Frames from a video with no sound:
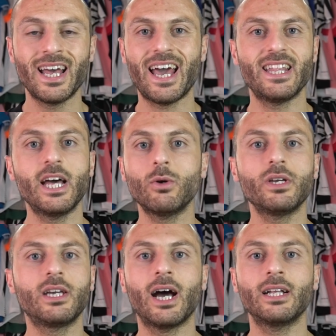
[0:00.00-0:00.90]
and then we
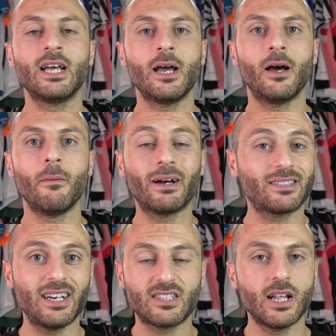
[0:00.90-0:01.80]
got
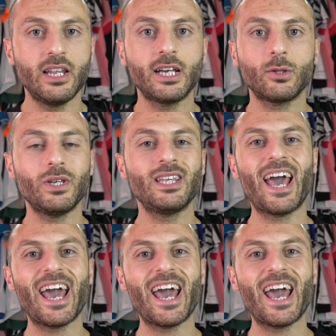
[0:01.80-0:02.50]
Matthijs de Ligt with